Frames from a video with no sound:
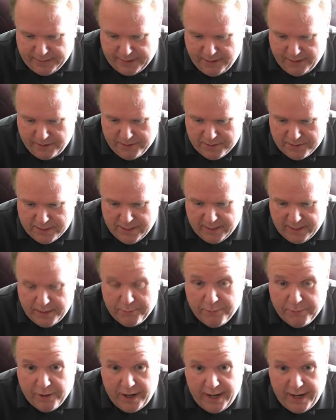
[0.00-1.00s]
Thursday,
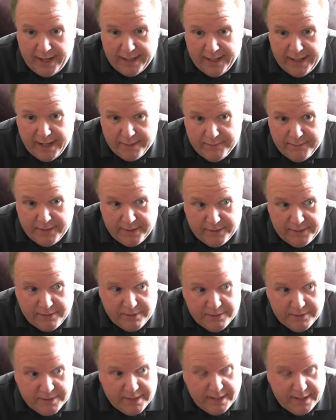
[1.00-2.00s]
then Brian came in
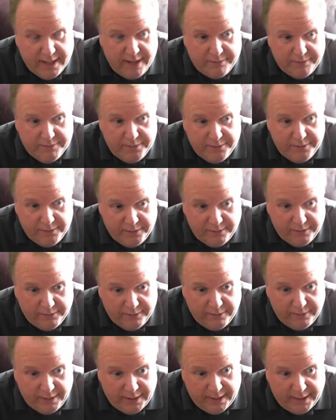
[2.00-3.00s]
Thursday
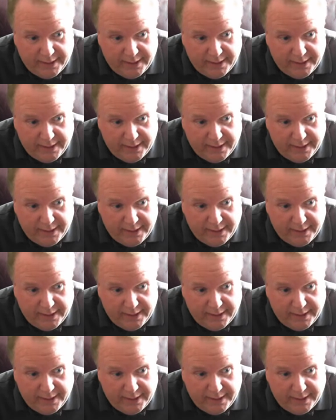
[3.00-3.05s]
afternoon.